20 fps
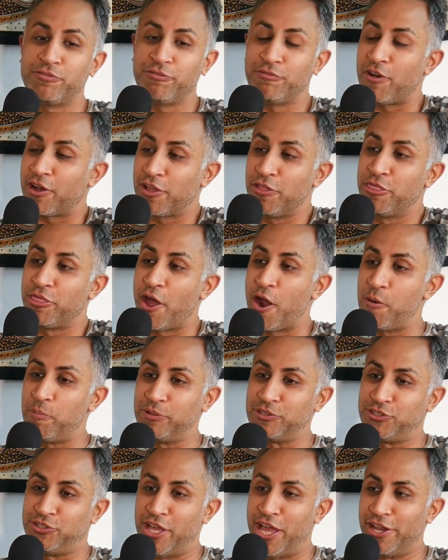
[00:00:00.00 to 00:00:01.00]
fucking
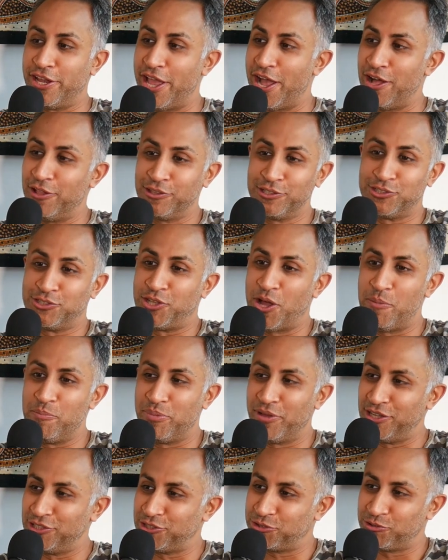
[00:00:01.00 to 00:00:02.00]
therapist Danielle, this dumb
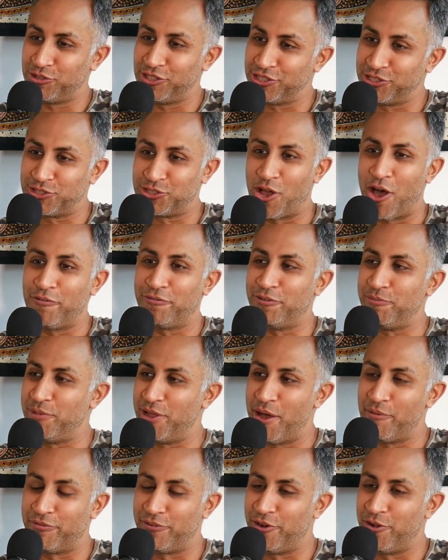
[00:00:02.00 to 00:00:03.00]
bitch, really softened me
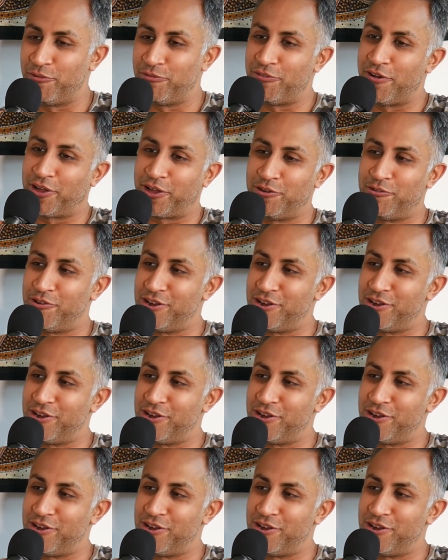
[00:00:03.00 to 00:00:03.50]
up for no fucking